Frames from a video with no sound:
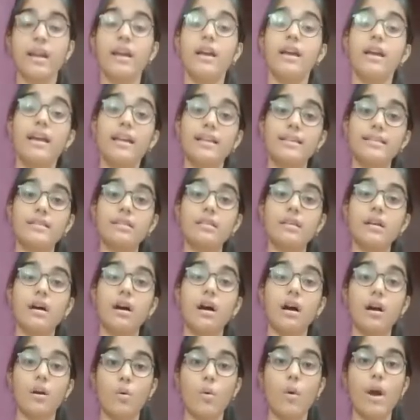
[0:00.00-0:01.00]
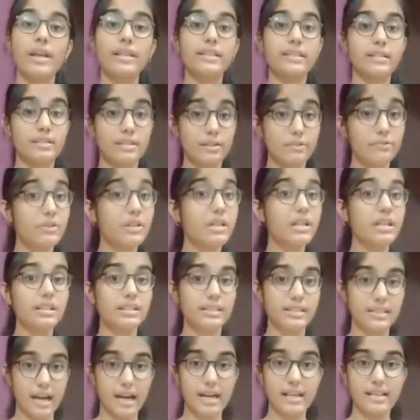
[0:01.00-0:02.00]
is a quite difficult
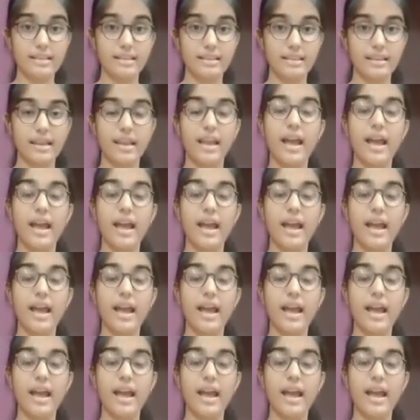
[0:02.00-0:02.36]
task,